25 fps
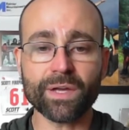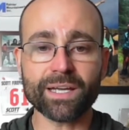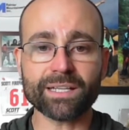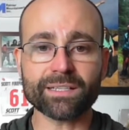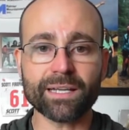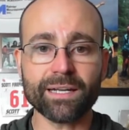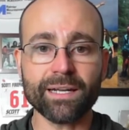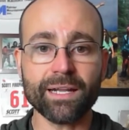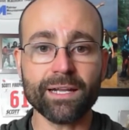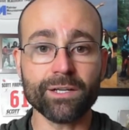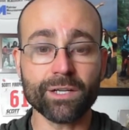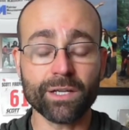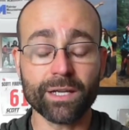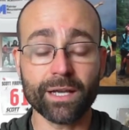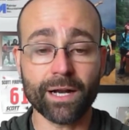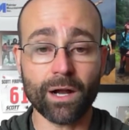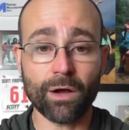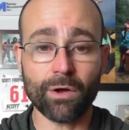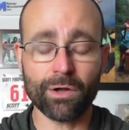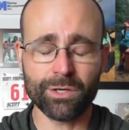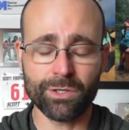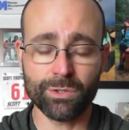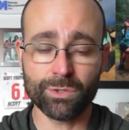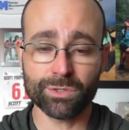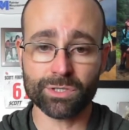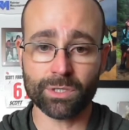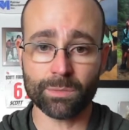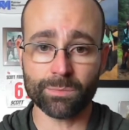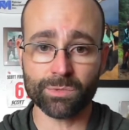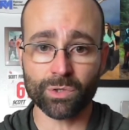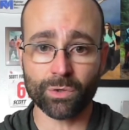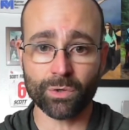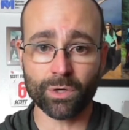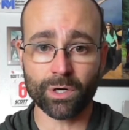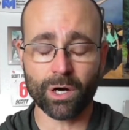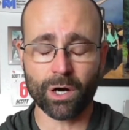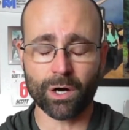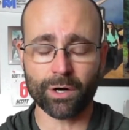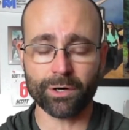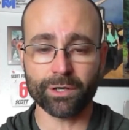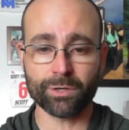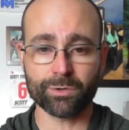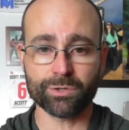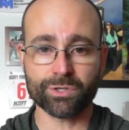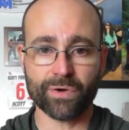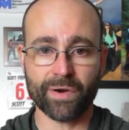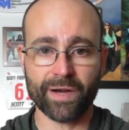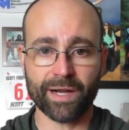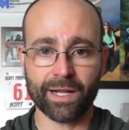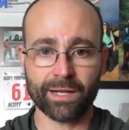like they need to get out and do some sort of
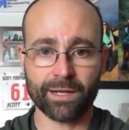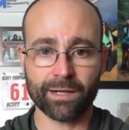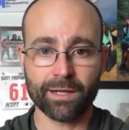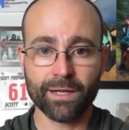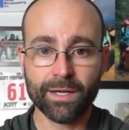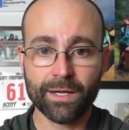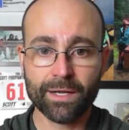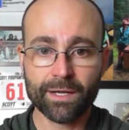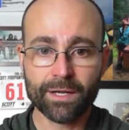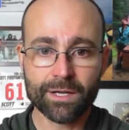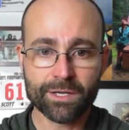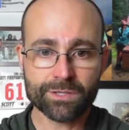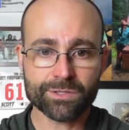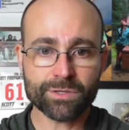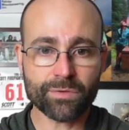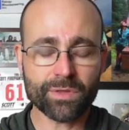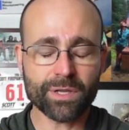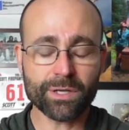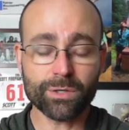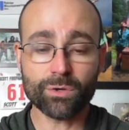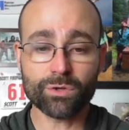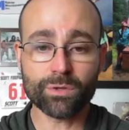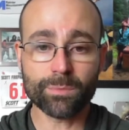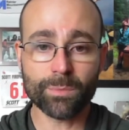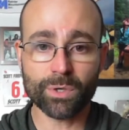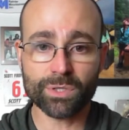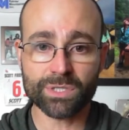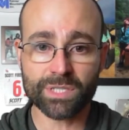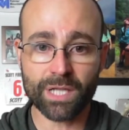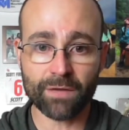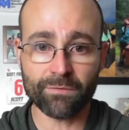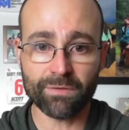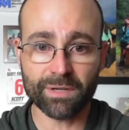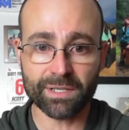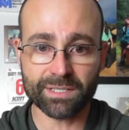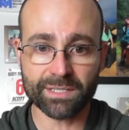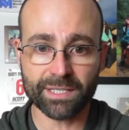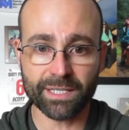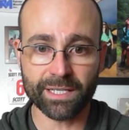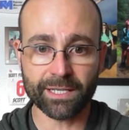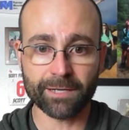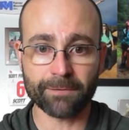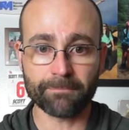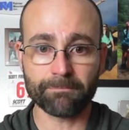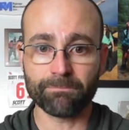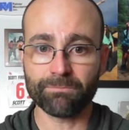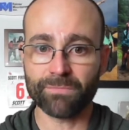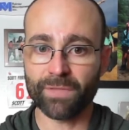cardio training, so they do the most obvious thing.